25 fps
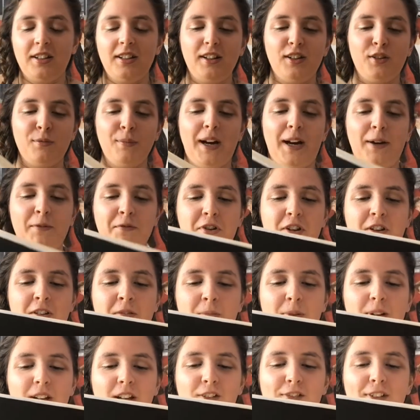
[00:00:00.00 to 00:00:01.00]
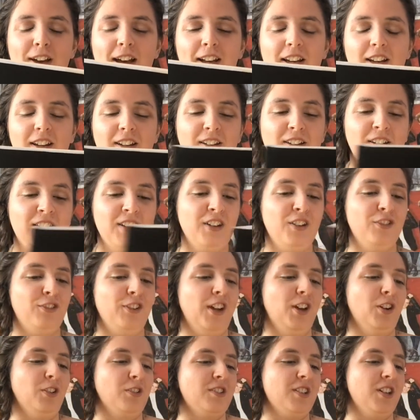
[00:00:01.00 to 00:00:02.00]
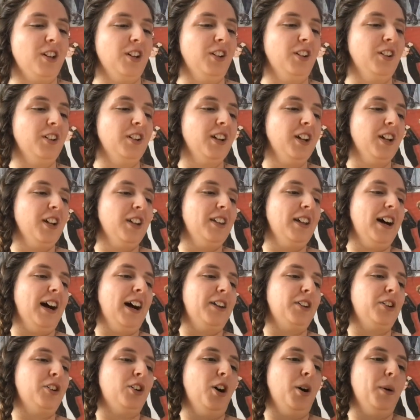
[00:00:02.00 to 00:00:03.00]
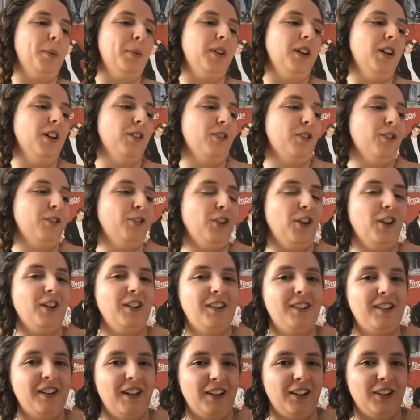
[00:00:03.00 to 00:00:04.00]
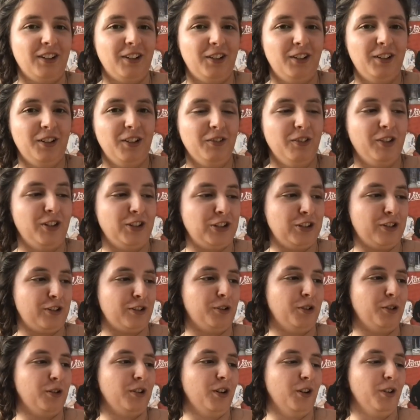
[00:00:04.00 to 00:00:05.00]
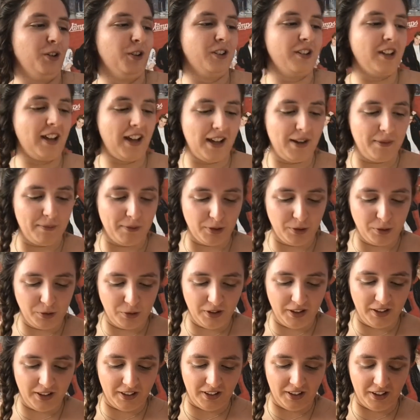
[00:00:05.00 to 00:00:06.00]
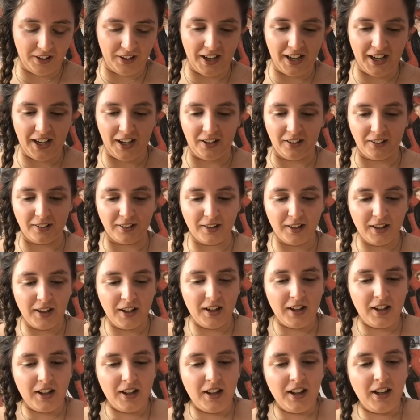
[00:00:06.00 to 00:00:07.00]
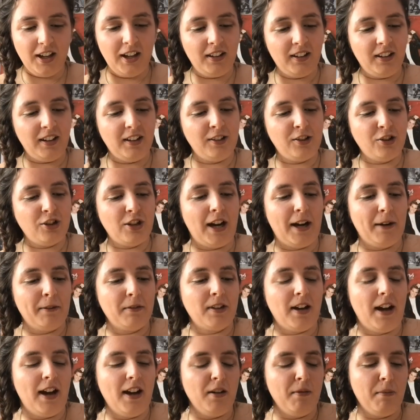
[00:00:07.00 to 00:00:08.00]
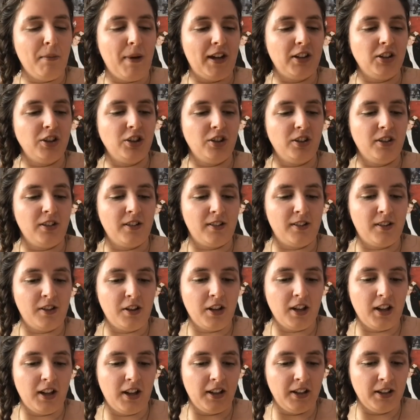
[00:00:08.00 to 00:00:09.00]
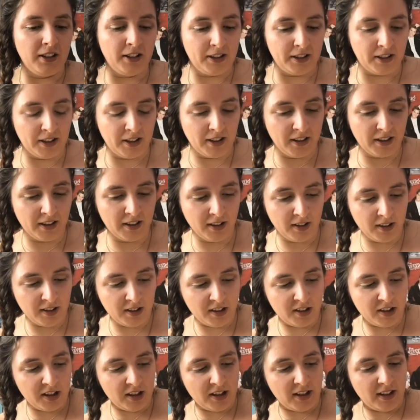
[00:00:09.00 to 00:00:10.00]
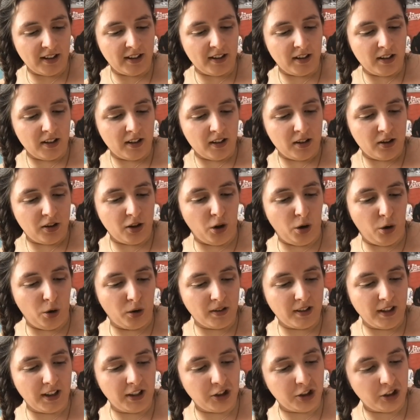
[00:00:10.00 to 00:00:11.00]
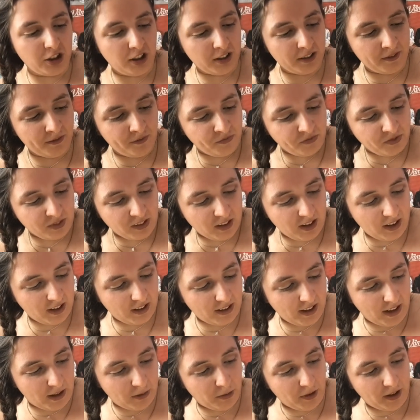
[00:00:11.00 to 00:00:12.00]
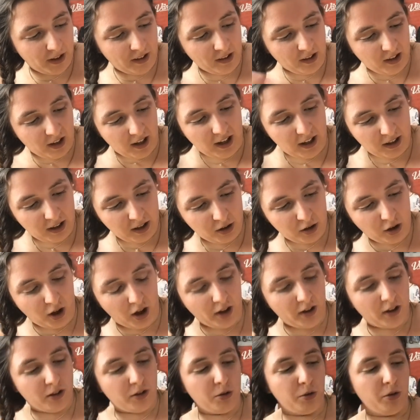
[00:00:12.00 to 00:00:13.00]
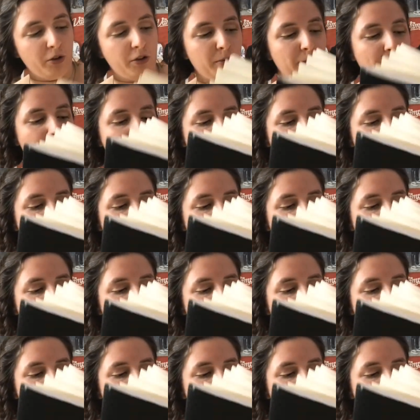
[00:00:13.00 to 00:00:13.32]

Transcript: his mum didn't believe any of it until they had a copy of the first single, which is called All Time Low, in her hands. In this chapter, it mentions the audition, and then when they got to know the